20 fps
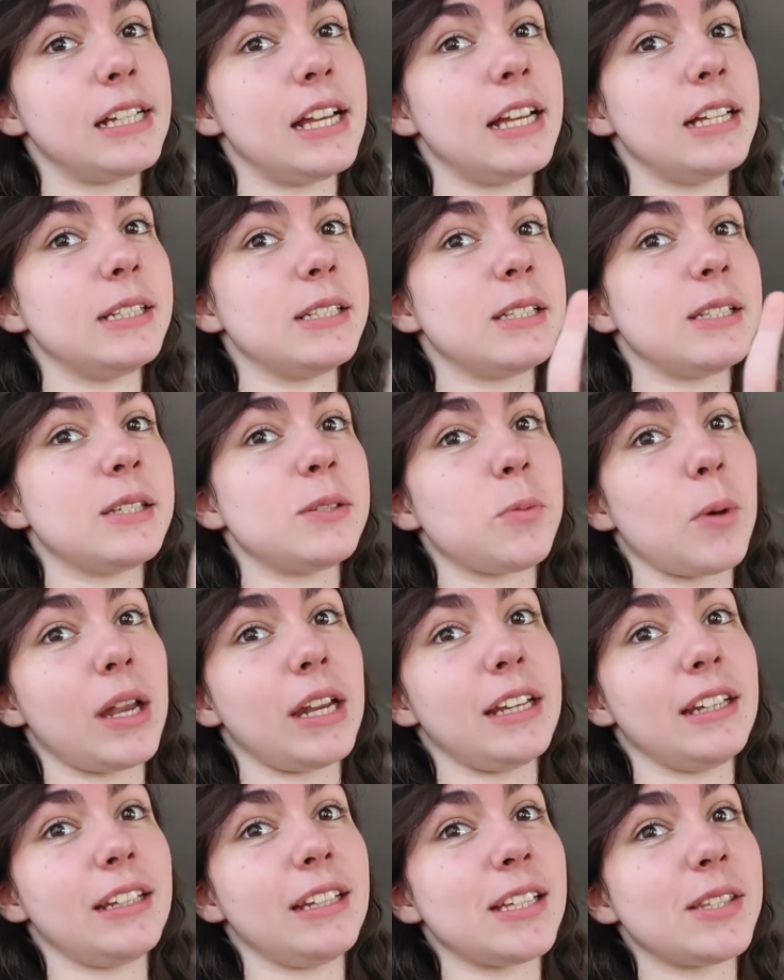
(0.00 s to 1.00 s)
and
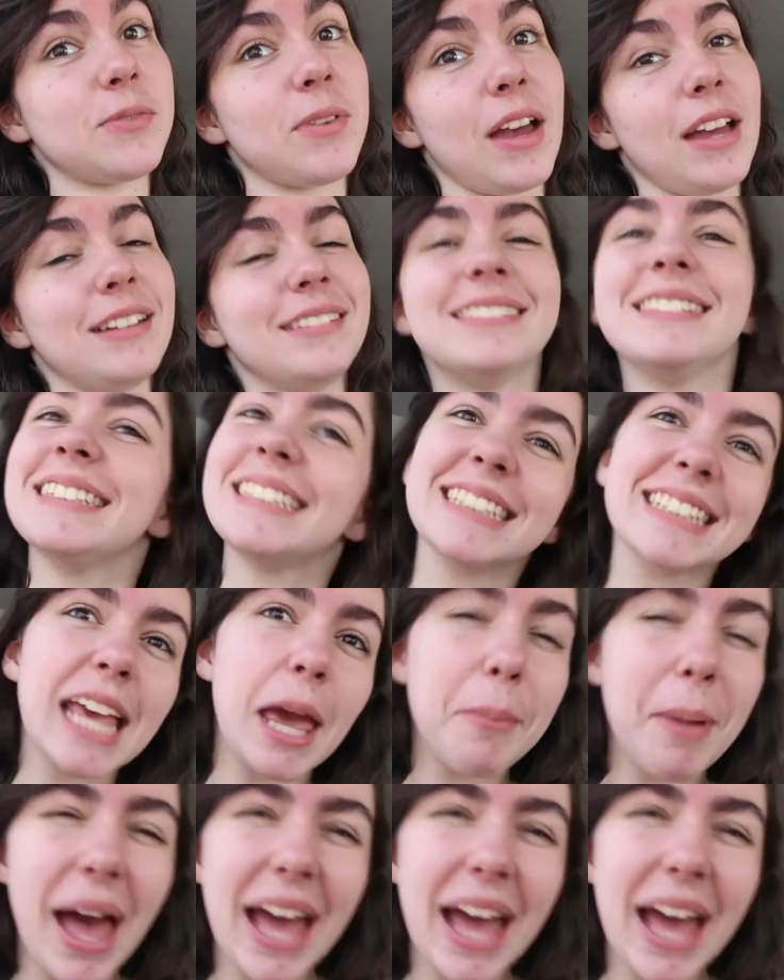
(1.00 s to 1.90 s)
sweating. It's fine. Okay,